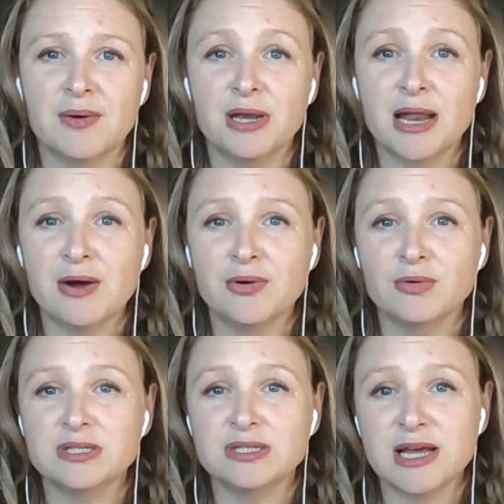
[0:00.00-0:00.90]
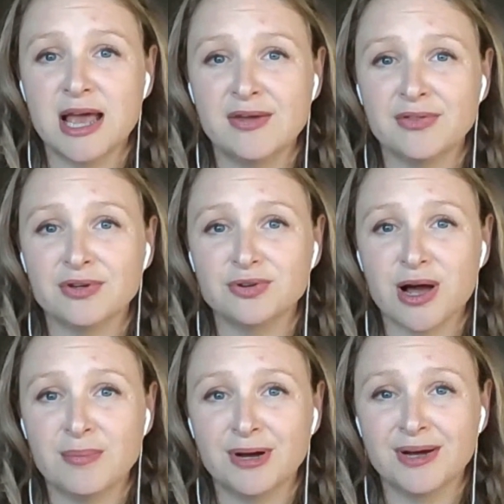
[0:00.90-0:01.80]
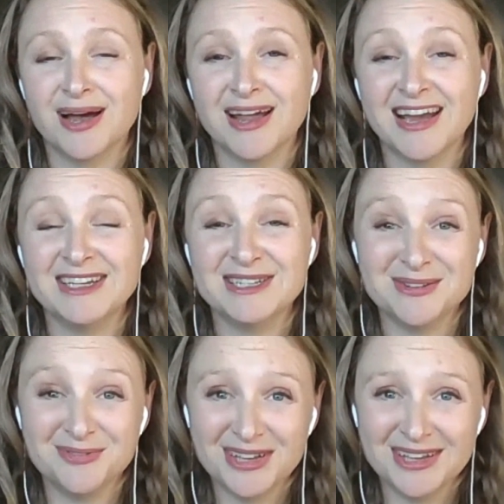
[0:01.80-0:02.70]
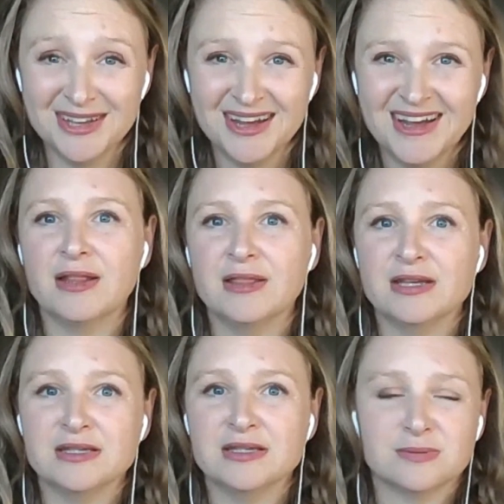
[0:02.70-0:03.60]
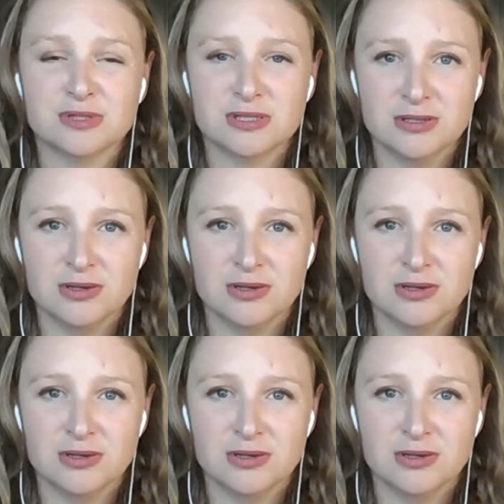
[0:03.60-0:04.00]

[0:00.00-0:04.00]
And we now know today in the drama on ITV that this was,